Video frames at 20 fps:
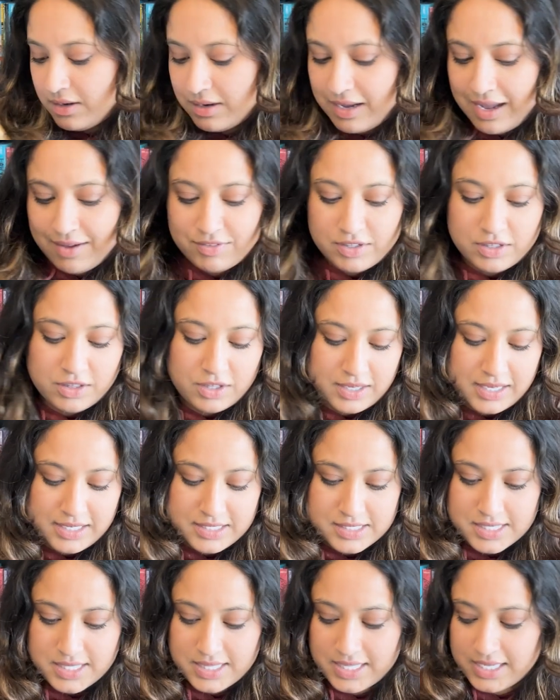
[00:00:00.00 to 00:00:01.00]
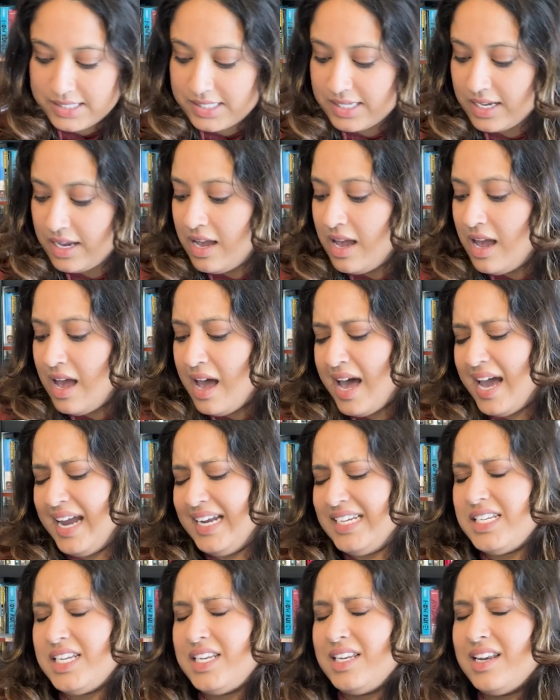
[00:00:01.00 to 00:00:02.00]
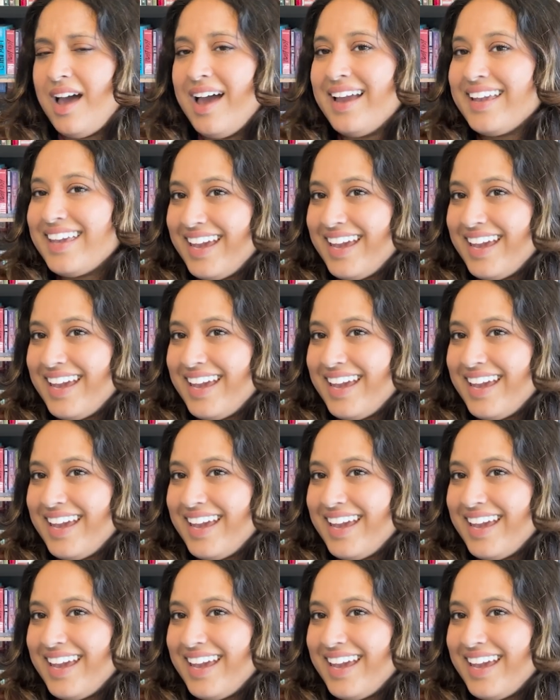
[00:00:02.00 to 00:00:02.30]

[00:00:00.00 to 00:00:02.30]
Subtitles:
I'll have to look into this. I did not